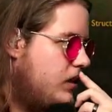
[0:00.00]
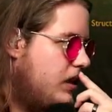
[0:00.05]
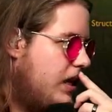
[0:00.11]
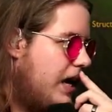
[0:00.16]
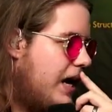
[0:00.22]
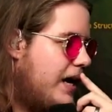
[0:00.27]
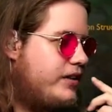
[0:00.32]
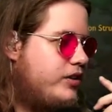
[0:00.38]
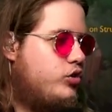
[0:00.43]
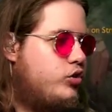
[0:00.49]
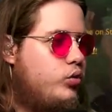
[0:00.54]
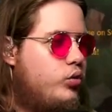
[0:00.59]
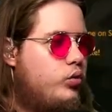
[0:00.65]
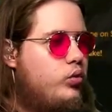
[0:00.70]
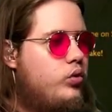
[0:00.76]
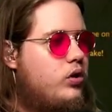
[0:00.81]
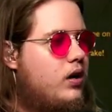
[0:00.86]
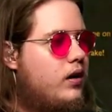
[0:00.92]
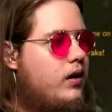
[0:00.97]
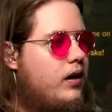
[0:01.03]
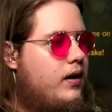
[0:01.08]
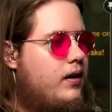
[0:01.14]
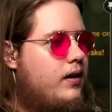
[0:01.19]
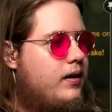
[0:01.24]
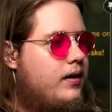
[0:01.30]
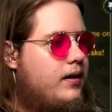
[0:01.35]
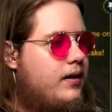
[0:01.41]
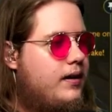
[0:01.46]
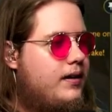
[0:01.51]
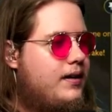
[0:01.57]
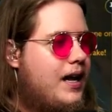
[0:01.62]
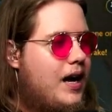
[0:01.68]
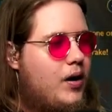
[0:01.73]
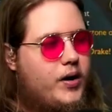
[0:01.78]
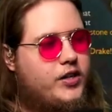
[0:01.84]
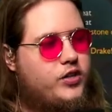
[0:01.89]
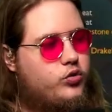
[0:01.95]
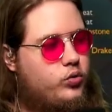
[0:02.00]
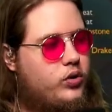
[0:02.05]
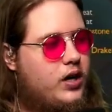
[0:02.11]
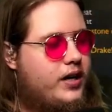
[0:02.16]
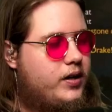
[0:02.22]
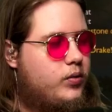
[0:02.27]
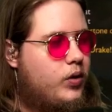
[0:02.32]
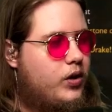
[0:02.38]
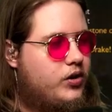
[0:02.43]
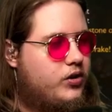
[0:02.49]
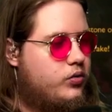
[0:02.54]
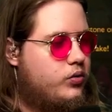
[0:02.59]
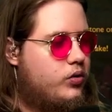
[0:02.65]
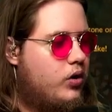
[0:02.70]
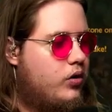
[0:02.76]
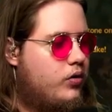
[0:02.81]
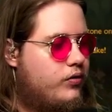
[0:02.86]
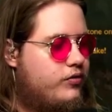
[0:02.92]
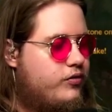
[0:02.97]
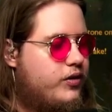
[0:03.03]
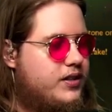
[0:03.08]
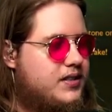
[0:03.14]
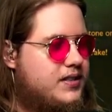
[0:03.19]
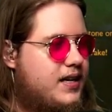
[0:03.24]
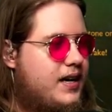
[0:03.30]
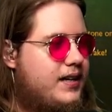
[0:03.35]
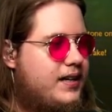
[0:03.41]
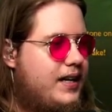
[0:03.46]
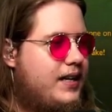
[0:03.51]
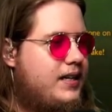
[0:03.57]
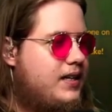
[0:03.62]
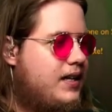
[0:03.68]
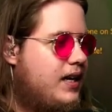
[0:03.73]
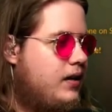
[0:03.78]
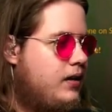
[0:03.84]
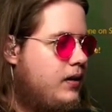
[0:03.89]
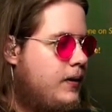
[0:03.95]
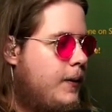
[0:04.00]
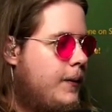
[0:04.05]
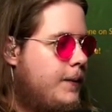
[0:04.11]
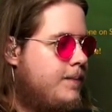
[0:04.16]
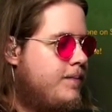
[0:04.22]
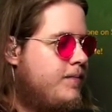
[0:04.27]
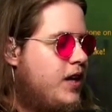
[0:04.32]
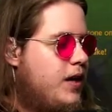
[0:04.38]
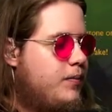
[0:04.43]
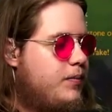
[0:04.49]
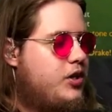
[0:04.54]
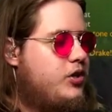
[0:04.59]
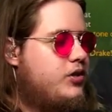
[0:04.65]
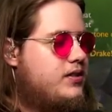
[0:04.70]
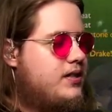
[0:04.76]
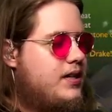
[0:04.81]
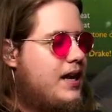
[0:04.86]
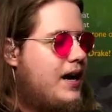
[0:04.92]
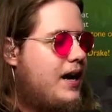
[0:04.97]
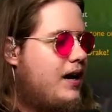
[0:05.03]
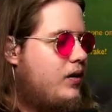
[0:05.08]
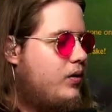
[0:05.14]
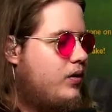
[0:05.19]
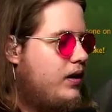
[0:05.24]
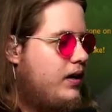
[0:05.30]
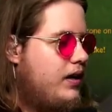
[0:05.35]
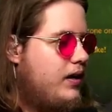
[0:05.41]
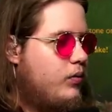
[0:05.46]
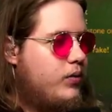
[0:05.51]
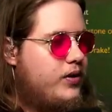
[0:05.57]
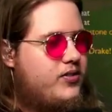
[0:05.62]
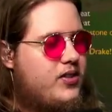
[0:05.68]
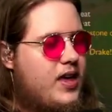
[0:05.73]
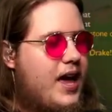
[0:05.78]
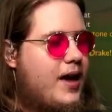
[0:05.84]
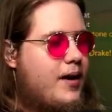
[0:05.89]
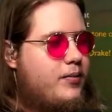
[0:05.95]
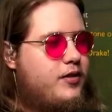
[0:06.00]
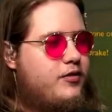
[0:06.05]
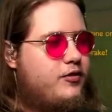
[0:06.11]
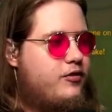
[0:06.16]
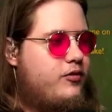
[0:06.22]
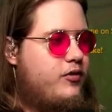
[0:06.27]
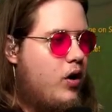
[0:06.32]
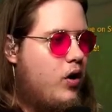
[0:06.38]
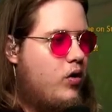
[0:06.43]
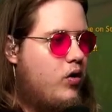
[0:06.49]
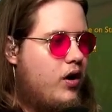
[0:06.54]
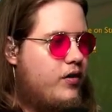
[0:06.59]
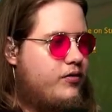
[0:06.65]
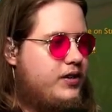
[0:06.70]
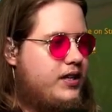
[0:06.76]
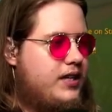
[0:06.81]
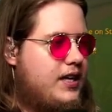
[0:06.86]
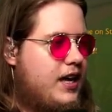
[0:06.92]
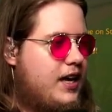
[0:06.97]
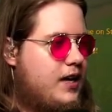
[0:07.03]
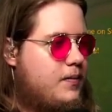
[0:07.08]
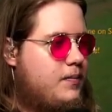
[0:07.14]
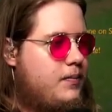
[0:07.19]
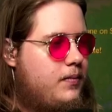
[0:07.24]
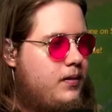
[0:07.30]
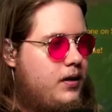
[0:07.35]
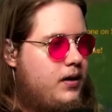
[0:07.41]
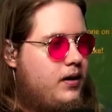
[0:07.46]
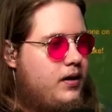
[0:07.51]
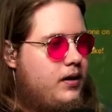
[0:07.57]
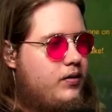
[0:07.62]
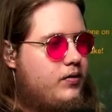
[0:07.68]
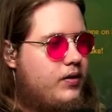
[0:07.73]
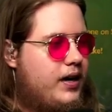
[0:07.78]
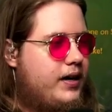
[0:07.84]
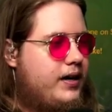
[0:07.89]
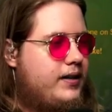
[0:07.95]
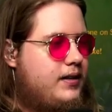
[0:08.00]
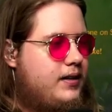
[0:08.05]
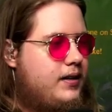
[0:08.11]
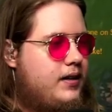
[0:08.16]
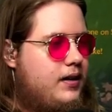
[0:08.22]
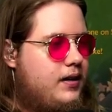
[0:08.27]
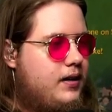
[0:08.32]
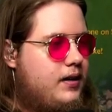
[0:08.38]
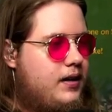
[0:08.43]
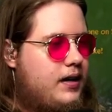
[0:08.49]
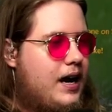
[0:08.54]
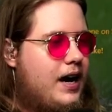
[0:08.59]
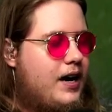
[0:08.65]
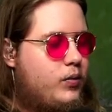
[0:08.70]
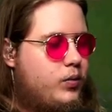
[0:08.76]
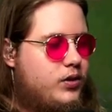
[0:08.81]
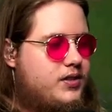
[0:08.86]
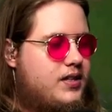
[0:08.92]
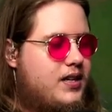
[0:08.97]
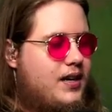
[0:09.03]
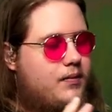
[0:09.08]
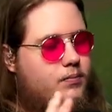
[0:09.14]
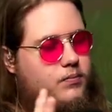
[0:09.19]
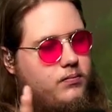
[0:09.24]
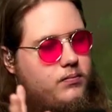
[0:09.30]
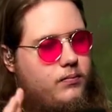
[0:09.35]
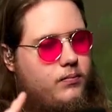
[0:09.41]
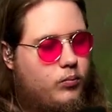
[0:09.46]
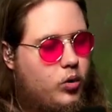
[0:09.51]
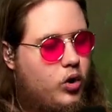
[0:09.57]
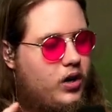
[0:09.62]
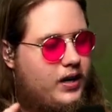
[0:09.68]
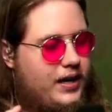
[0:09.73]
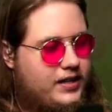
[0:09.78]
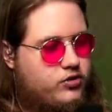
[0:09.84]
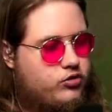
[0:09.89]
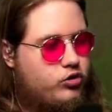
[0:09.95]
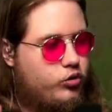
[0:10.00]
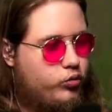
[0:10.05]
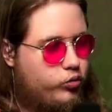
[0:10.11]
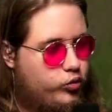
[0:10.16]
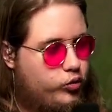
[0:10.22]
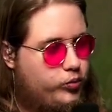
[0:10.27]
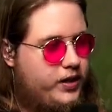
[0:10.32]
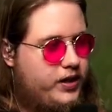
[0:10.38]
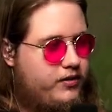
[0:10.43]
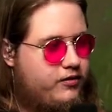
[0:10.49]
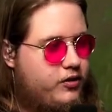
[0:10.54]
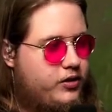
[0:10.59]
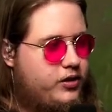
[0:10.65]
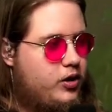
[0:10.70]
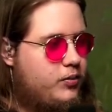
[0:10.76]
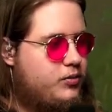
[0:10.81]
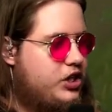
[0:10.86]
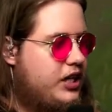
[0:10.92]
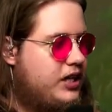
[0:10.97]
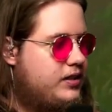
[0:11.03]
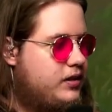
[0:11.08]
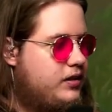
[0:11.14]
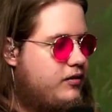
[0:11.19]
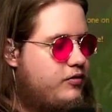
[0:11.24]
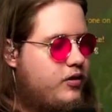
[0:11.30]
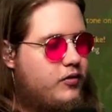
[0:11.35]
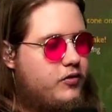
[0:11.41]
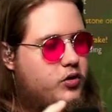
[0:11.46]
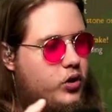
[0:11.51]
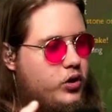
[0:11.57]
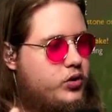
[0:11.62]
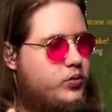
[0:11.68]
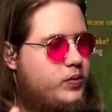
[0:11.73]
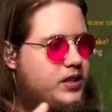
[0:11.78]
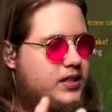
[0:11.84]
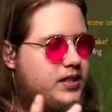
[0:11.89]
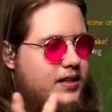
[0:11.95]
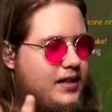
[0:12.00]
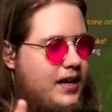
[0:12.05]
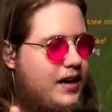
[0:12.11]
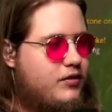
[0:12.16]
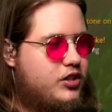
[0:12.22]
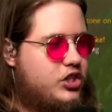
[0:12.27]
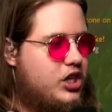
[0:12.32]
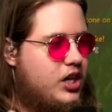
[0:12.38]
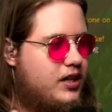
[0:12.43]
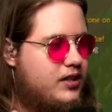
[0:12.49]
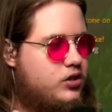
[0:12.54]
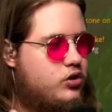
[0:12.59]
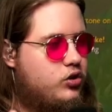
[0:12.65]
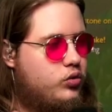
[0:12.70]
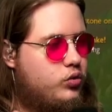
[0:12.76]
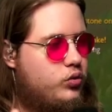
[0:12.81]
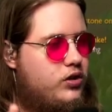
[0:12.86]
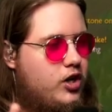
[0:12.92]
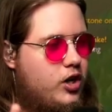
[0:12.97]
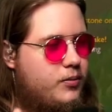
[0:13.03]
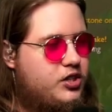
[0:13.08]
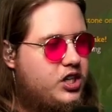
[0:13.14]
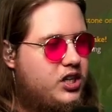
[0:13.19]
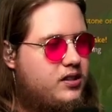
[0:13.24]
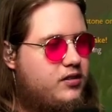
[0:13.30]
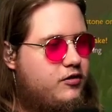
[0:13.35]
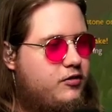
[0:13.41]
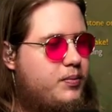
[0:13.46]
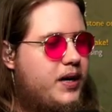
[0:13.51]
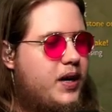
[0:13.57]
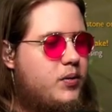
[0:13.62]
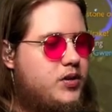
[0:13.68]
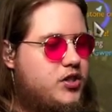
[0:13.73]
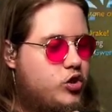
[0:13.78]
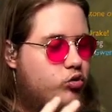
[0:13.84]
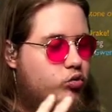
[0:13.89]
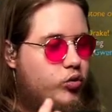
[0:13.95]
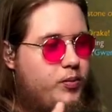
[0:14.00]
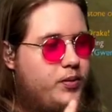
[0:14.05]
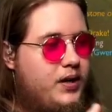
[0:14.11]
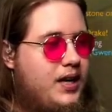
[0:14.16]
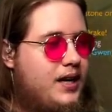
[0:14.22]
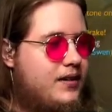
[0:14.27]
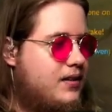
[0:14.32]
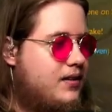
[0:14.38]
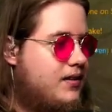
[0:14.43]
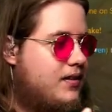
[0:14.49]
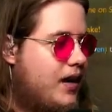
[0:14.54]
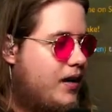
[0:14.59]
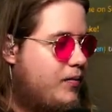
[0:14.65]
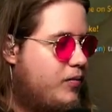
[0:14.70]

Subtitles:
I do kind of want to go for the side lane again, because now with the ebb and flow of the game, right, I was more or less grouping for the objective. Of course, we didn't have a chance to do the objective, but I was grouping at the time